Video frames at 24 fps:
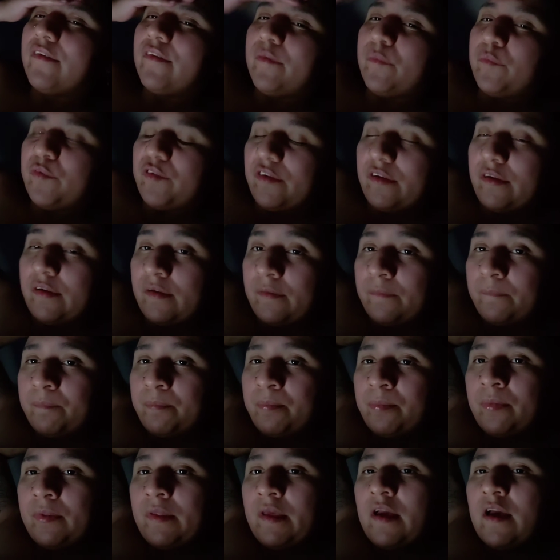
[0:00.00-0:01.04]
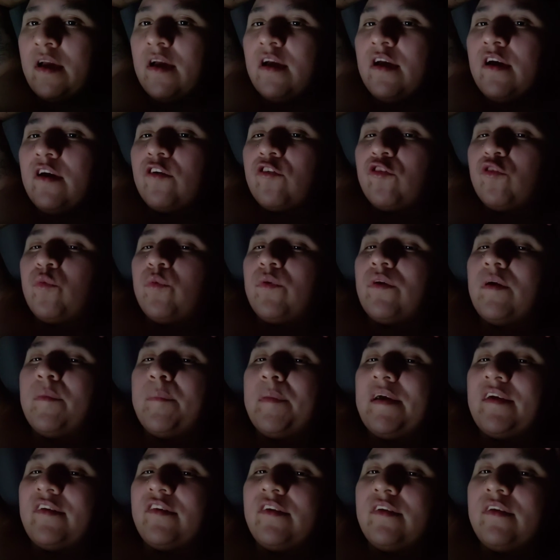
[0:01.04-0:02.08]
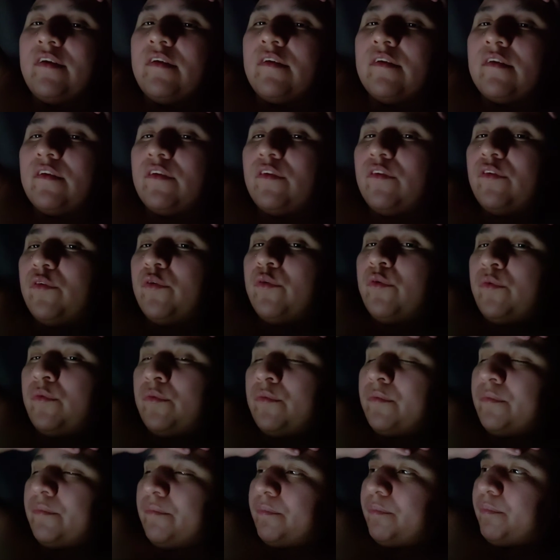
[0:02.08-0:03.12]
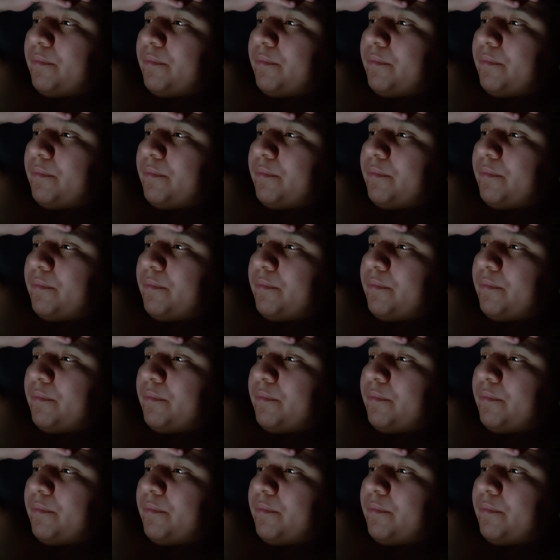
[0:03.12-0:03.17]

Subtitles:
you know what I'm saying? So what I'm actually gonna do